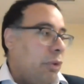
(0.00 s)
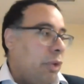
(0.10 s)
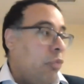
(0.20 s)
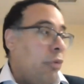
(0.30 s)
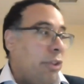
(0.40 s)

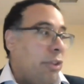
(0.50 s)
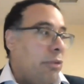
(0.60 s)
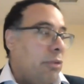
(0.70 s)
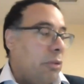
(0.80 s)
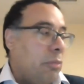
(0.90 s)
that's one of
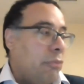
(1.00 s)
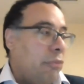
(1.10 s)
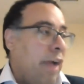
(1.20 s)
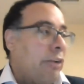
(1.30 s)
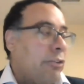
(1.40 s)
the
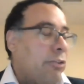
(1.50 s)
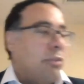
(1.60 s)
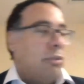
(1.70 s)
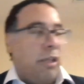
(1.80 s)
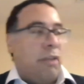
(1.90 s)

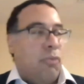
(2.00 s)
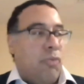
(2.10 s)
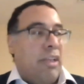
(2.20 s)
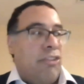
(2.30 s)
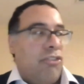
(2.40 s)
factors that
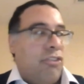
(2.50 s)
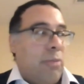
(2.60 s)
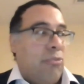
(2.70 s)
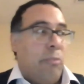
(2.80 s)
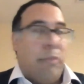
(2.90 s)
really just
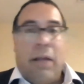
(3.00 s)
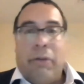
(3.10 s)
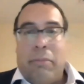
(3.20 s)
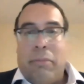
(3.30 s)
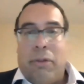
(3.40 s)
kept jumping
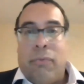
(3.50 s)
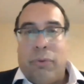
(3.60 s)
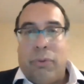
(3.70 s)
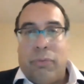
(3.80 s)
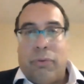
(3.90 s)
out at me
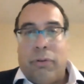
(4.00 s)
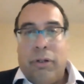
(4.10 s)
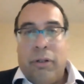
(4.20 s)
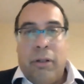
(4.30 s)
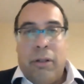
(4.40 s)
over and over
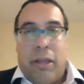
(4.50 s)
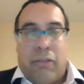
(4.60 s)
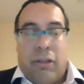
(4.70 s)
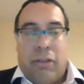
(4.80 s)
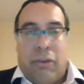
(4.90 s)

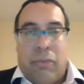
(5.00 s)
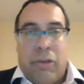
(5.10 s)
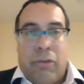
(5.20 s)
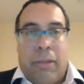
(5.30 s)
as I read your